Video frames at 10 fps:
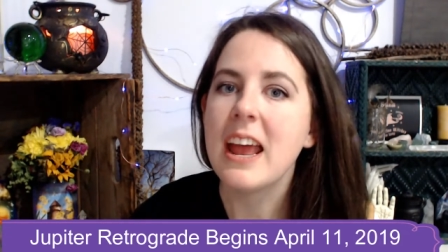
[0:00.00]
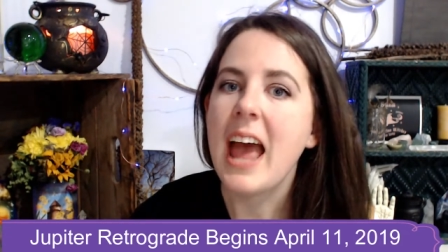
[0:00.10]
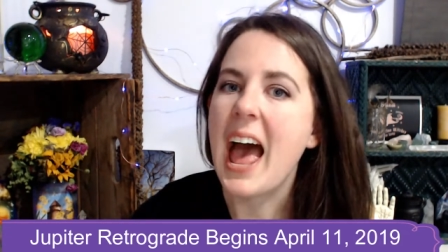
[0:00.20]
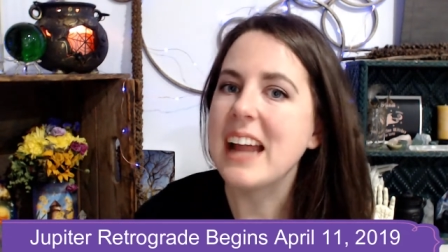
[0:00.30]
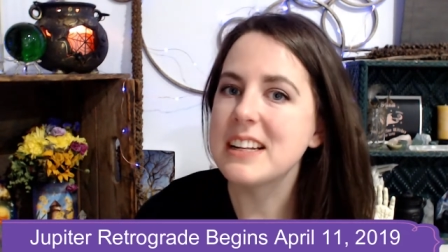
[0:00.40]

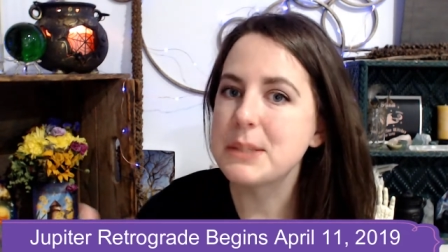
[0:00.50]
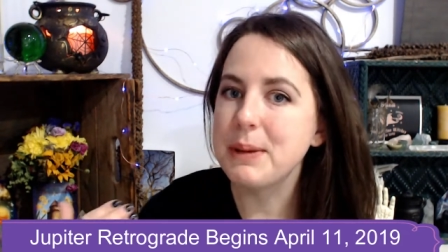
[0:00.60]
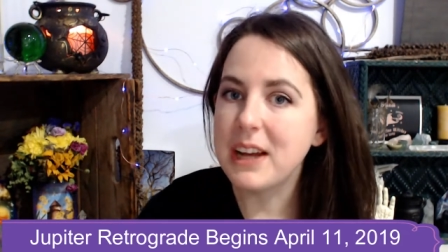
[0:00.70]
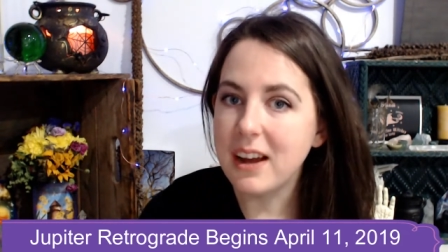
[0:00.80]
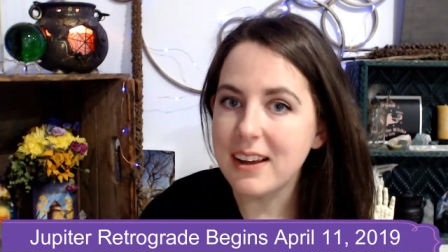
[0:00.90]
And it's
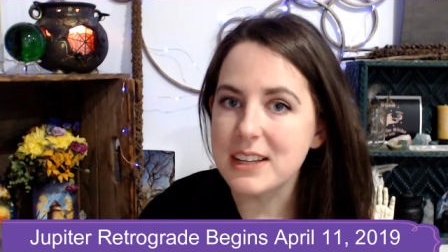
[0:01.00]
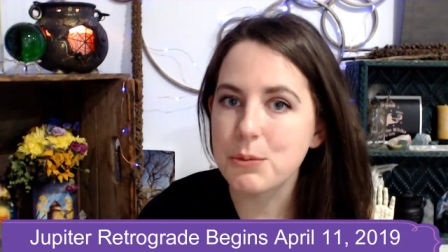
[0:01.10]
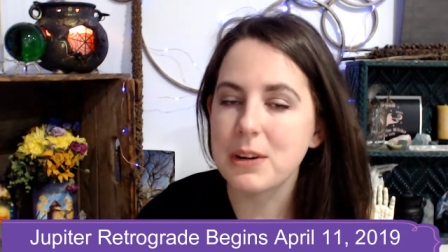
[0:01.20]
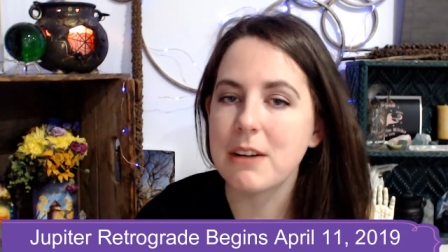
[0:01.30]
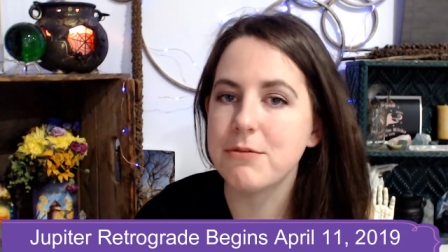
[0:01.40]
because
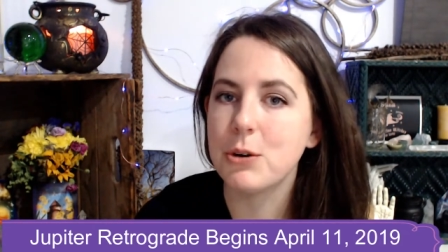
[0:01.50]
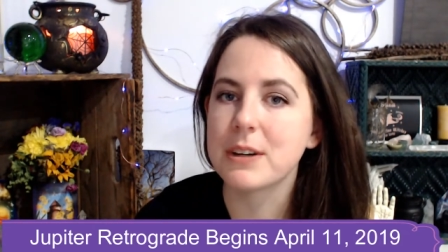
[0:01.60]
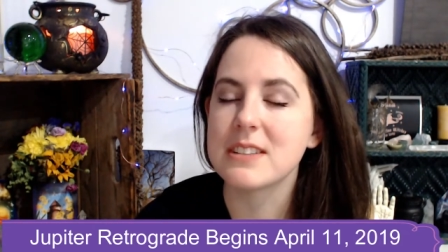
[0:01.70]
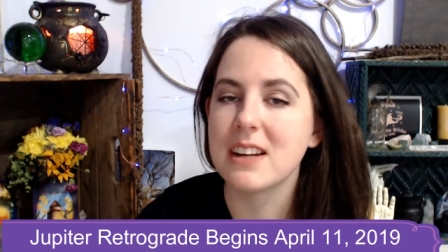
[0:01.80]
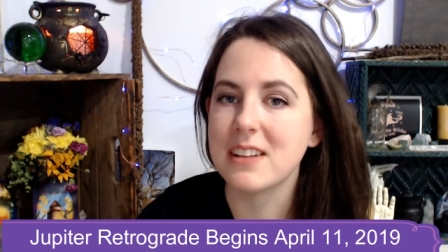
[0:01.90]
we're not
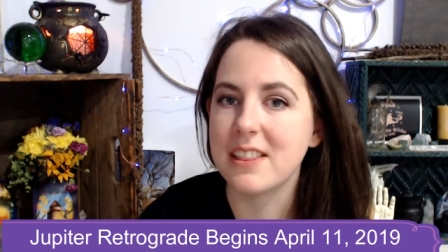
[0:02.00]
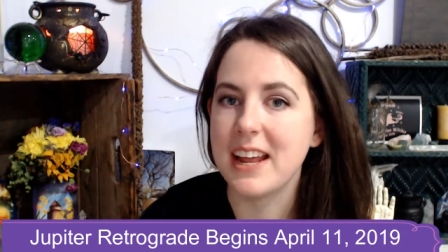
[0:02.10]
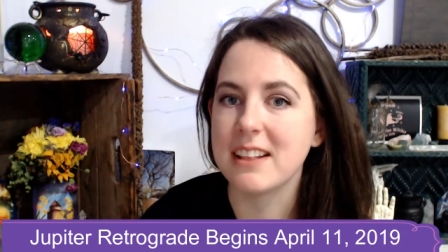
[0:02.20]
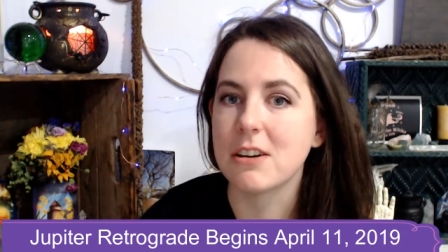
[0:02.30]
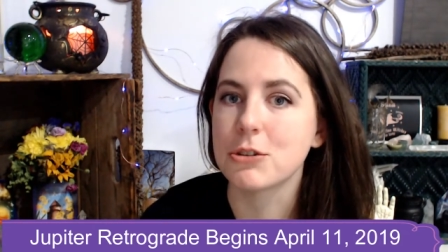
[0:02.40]
focused on the
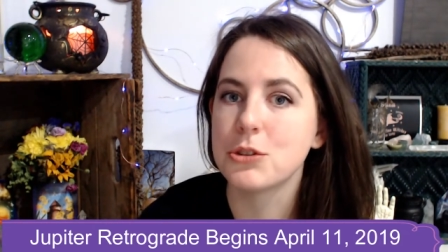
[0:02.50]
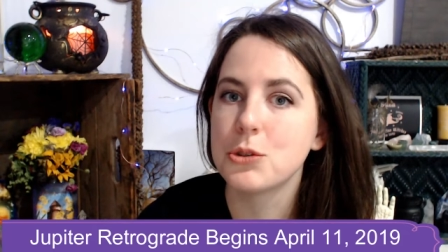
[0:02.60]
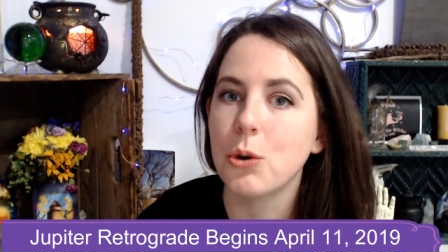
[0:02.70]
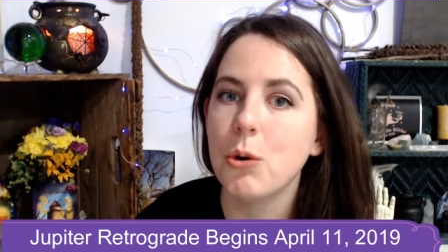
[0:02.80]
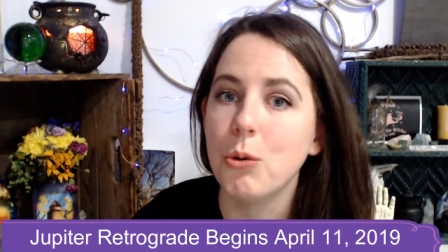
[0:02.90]
thing that our
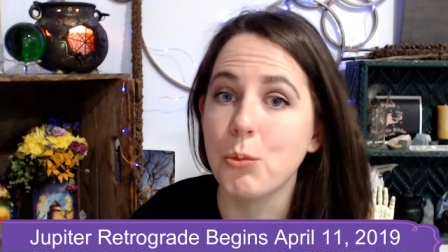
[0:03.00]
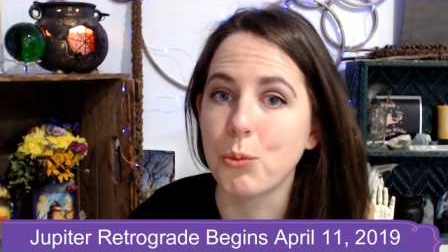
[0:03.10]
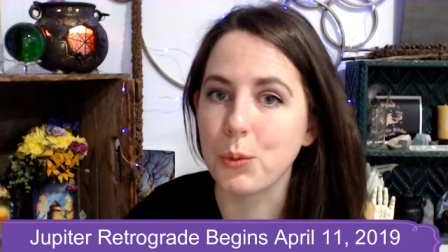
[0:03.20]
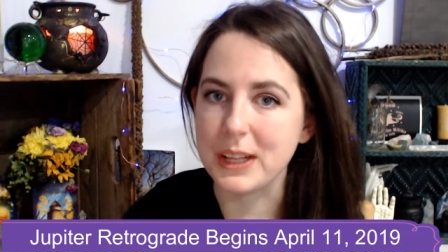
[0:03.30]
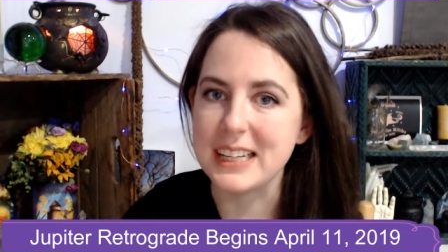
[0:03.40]
soul
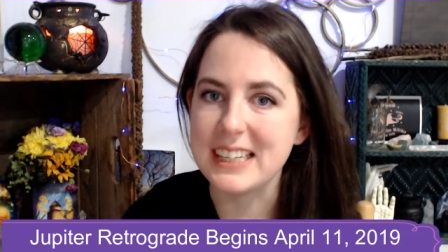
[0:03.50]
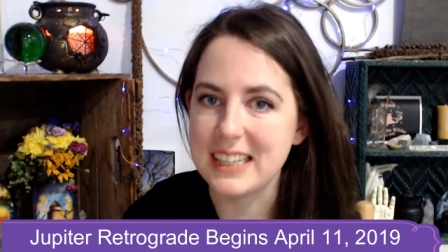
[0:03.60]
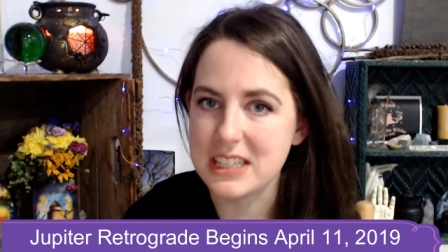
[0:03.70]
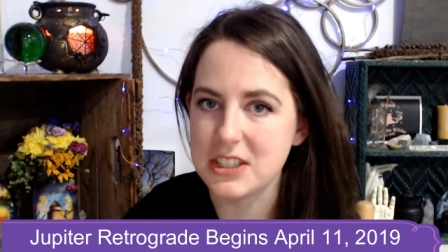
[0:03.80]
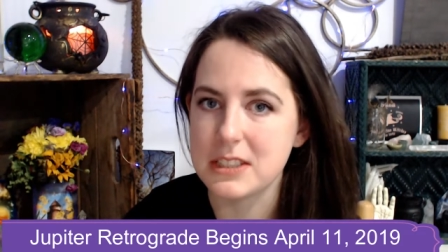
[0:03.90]
really
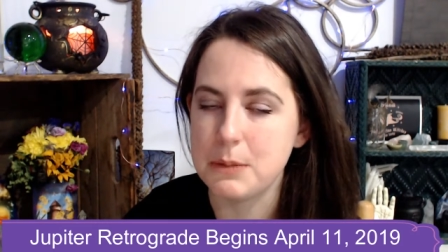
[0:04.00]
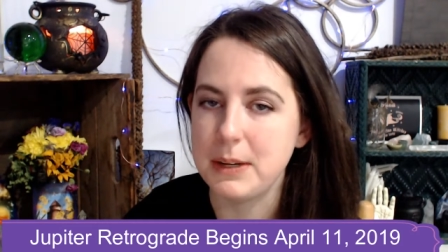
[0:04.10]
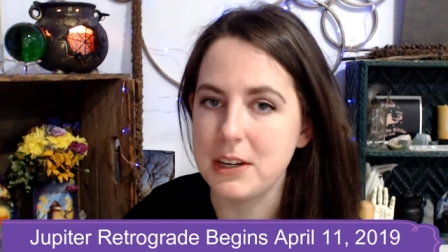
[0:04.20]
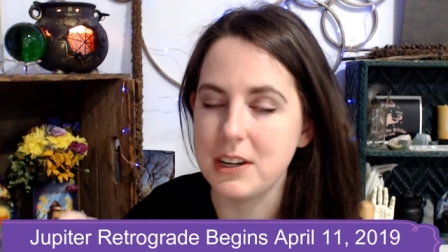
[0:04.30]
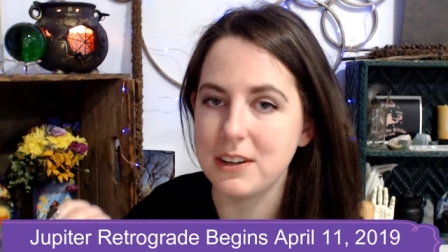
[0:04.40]
needs us to
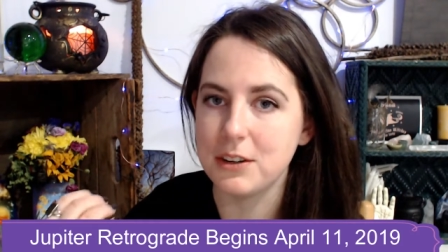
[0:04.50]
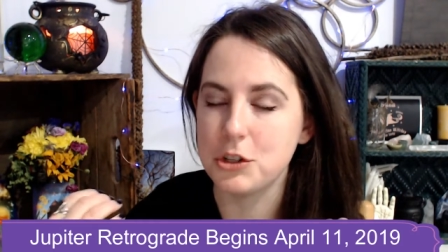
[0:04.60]
be